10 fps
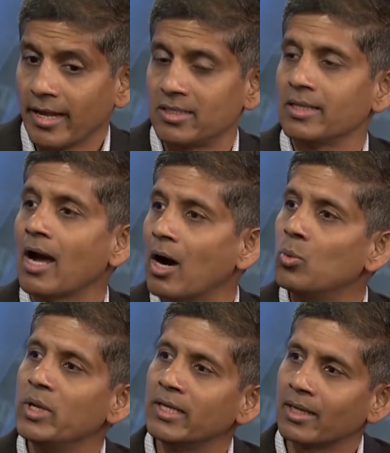and see how
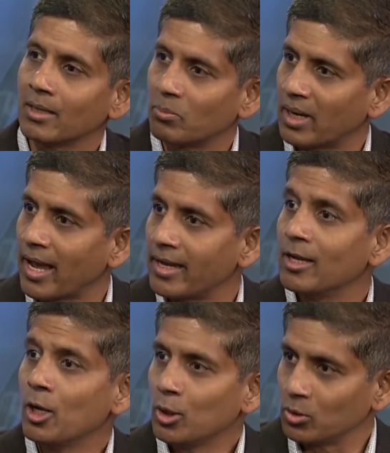we can apply
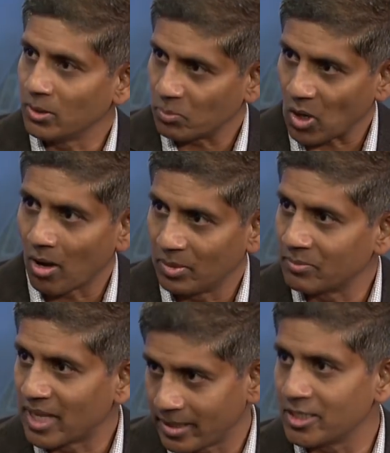to the
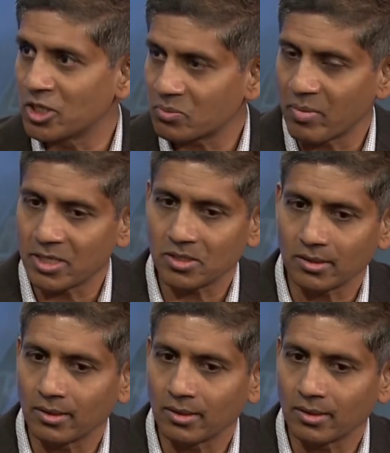problem that he just mentioned.